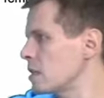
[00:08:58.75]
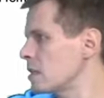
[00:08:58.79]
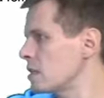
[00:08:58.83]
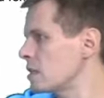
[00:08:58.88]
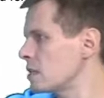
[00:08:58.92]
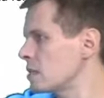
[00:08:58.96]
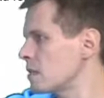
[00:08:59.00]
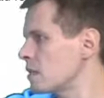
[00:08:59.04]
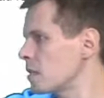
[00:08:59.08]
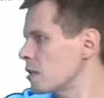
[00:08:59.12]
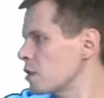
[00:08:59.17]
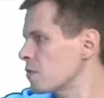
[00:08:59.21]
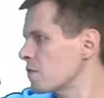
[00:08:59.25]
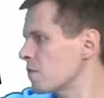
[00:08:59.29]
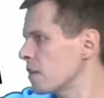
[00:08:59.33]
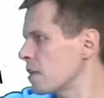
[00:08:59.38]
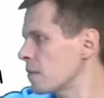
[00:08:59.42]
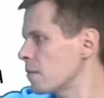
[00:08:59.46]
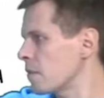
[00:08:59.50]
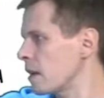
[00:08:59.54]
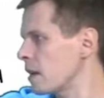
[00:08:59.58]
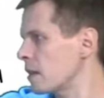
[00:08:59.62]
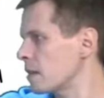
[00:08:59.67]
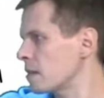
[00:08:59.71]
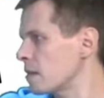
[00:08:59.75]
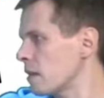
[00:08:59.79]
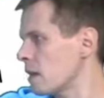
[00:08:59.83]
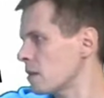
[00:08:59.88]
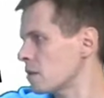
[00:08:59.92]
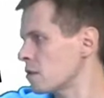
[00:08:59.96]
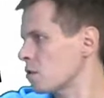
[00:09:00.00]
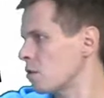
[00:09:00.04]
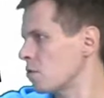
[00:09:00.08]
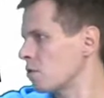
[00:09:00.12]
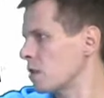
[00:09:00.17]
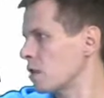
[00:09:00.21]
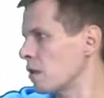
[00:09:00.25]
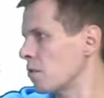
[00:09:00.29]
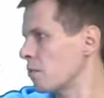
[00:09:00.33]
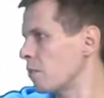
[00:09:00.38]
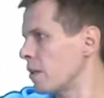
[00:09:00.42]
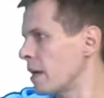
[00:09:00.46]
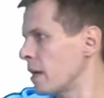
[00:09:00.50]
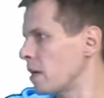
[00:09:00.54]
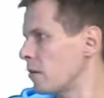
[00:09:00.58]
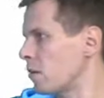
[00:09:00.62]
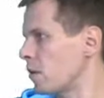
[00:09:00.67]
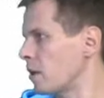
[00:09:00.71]
in CEO is female is associated with
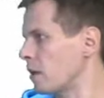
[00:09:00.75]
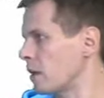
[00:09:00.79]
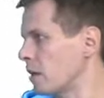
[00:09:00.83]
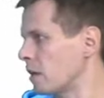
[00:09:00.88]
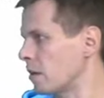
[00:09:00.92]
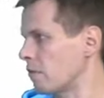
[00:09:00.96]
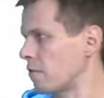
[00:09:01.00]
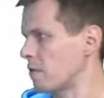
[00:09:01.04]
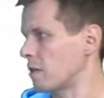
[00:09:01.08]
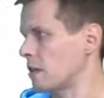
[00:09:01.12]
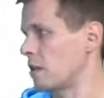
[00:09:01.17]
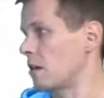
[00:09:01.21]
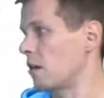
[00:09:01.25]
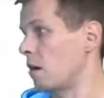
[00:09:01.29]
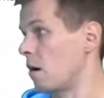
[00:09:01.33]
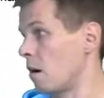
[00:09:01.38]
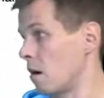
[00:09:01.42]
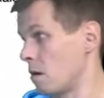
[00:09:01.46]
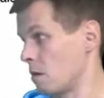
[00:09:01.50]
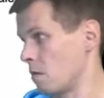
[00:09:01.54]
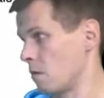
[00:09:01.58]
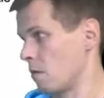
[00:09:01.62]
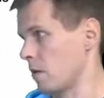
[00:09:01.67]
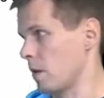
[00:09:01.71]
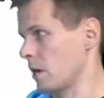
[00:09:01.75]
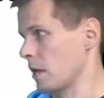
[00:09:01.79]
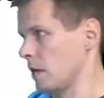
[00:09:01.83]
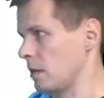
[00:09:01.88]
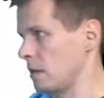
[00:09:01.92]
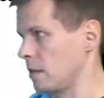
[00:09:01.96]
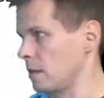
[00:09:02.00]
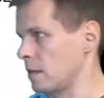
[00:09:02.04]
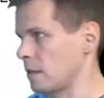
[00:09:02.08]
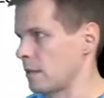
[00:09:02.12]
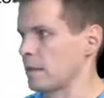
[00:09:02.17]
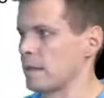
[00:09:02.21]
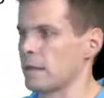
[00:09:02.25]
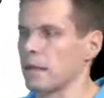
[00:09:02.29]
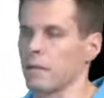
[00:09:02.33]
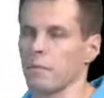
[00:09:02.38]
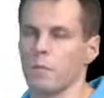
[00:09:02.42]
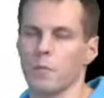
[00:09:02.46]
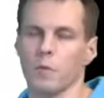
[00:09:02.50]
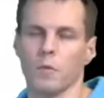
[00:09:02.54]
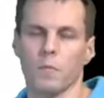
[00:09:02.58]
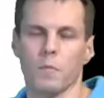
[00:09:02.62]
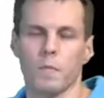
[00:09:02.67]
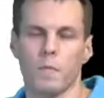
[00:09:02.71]
beta 1 increase in ROA in this example.
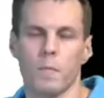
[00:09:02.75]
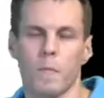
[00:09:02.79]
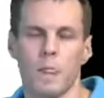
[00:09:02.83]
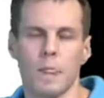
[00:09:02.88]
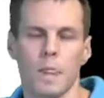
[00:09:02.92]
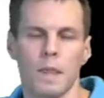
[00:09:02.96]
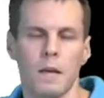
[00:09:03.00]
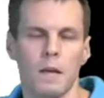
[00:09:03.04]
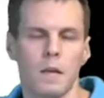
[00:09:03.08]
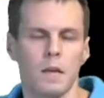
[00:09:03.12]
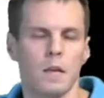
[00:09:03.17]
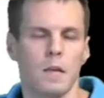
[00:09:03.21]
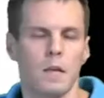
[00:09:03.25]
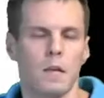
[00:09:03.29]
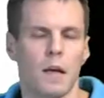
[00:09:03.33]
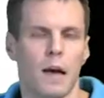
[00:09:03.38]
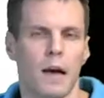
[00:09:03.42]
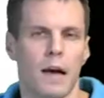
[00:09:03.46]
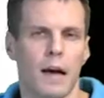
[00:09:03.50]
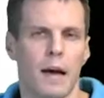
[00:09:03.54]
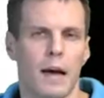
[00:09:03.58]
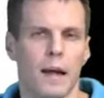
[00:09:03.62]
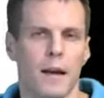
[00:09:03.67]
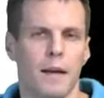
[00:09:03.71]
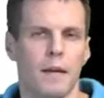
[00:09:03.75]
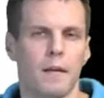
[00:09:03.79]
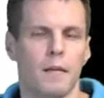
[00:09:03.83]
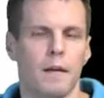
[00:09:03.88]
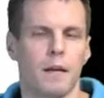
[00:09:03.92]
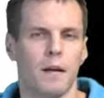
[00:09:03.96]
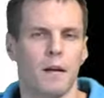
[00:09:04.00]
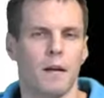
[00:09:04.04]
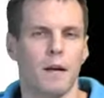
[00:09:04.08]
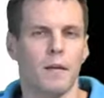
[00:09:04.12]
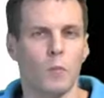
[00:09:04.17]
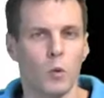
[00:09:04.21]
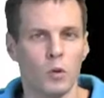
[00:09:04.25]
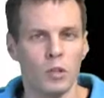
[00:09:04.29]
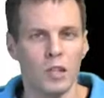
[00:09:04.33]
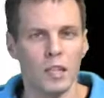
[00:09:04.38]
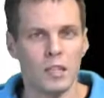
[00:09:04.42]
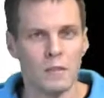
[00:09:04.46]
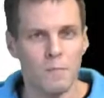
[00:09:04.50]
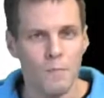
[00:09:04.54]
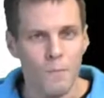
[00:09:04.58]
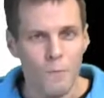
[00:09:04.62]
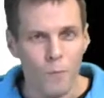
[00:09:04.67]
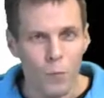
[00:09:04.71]
And
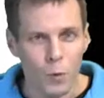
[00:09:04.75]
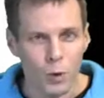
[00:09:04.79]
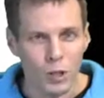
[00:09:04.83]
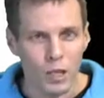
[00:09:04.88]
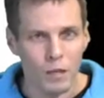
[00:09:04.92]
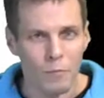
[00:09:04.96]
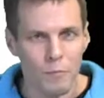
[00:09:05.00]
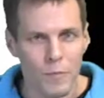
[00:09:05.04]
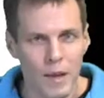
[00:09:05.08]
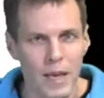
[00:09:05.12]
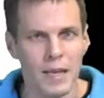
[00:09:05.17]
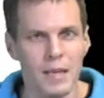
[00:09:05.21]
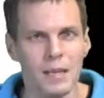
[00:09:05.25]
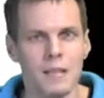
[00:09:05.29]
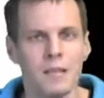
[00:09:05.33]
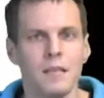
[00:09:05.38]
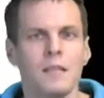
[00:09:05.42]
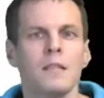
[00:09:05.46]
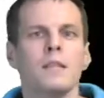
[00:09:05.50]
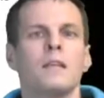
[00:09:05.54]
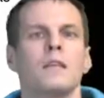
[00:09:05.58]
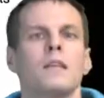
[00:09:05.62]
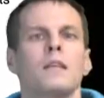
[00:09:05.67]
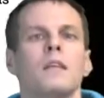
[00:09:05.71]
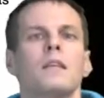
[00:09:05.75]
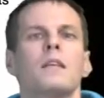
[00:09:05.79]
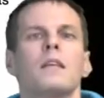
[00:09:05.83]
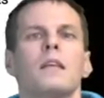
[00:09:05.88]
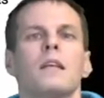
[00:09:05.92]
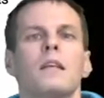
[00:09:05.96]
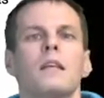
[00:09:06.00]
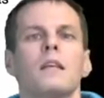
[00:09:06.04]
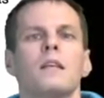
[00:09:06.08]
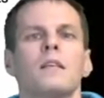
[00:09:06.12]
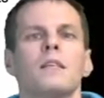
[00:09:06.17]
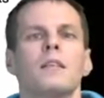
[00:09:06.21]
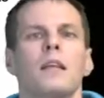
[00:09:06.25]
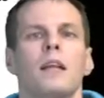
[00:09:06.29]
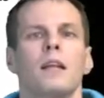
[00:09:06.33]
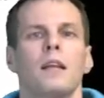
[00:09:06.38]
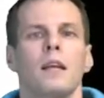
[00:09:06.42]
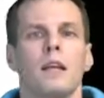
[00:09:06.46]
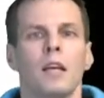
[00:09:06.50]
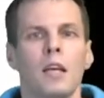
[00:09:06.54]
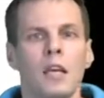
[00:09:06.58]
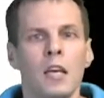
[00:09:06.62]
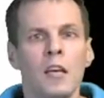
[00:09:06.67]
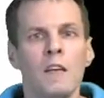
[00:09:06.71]
what that means is that
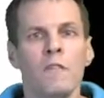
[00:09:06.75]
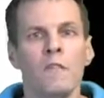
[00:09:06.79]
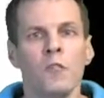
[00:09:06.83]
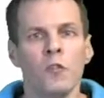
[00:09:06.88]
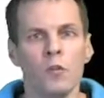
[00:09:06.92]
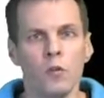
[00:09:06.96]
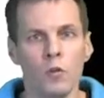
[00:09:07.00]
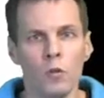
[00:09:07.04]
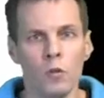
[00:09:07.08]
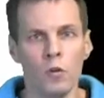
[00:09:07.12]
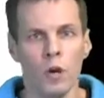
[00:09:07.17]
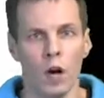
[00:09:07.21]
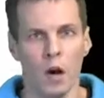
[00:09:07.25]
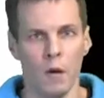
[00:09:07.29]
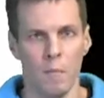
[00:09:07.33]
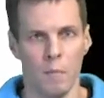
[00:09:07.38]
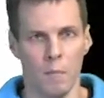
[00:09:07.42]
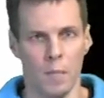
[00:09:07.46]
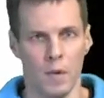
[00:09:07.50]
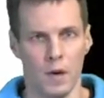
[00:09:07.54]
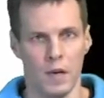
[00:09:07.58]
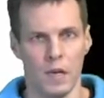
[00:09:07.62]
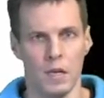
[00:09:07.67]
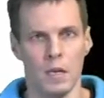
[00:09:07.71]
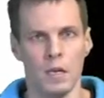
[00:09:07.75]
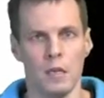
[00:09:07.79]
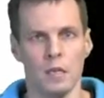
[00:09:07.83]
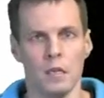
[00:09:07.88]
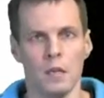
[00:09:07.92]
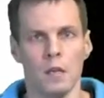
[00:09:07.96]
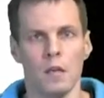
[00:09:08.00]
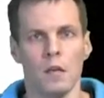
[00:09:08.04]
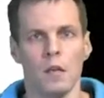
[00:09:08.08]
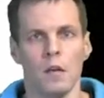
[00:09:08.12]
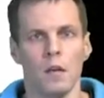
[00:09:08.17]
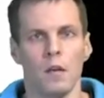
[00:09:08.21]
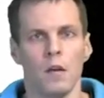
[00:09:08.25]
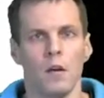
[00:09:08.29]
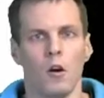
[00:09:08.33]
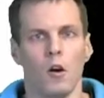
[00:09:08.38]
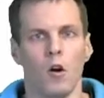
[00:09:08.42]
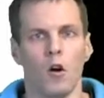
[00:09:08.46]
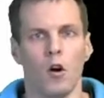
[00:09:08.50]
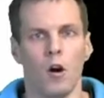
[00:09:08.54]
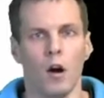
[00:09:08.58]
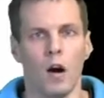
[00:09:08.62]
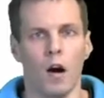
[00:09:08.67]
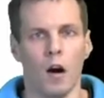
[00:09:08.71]
if two companies
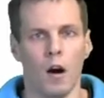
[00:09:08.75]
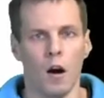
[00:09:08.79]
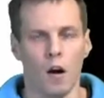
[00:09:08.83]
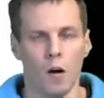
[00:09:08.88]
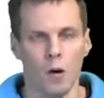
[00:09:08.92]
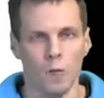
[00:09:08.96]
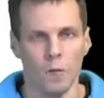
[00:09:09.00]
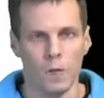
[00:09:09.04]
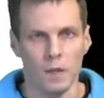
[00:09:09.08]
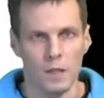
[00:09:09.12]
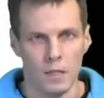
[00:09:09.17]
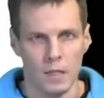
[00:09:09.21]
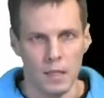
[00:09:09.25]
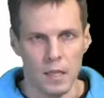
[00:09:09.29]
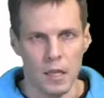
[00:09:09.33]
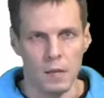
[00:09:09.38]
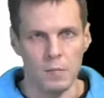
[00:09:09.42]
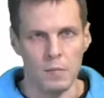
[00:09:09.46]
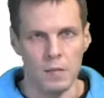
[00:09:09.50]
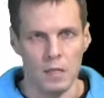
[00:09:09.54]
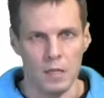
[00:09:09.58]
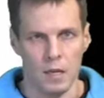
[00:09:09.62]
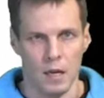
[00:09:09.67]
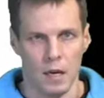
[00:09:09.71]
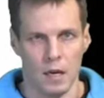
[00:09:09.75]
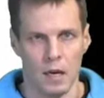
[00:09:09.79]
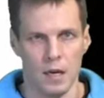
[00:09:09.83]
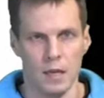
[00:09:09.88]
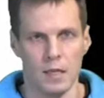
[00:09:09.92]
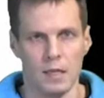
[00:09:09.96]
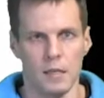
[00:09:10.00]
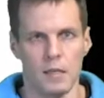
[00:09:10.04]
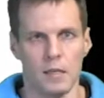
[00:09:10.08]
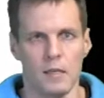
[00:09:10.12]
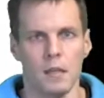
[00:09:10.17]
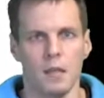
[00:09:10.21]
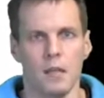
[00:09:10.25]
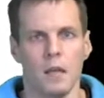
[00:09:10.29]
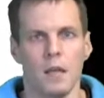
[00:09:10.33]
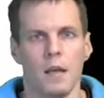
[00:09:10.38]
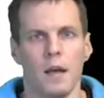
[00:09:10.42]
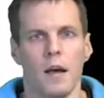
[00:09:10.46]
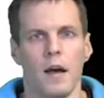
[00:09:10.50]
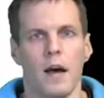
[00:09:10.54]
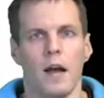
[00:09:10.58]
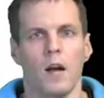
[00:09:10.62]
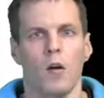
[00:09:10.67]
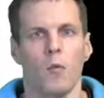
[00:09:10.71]
are of the same size
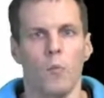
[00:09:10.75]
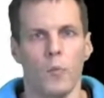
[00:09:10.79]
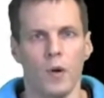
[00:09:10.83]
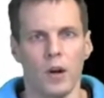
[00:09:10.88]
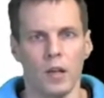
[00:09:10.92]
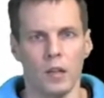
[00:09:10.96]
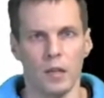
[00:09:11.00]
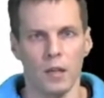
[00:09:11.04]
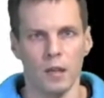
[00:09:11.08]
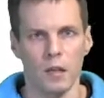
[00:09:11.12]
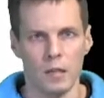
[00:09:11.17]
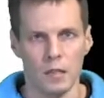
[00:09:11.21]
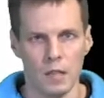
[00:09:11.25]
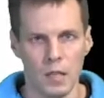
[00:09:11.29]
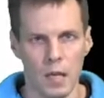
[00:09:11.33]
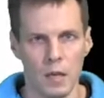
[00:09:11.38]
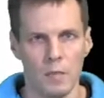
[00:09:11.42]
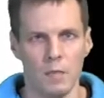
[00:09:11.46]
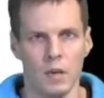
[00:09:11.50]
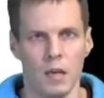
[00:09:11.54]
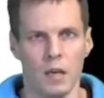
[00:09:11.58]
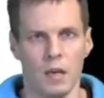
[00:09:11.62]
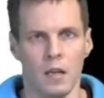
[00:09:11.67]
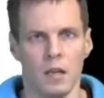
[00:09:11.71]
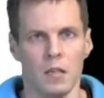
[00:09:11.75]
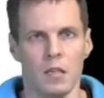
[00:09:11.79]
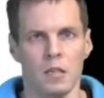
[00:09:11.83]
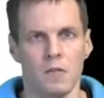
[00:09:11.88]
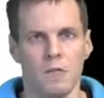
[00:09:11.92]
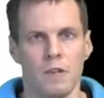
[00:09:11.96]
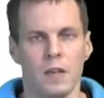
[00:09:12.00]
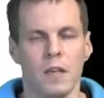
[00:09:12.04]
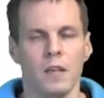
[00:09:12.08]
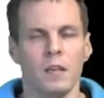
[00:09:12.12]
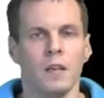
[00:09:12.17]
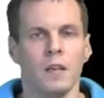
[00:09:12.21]
and operate in the same industry,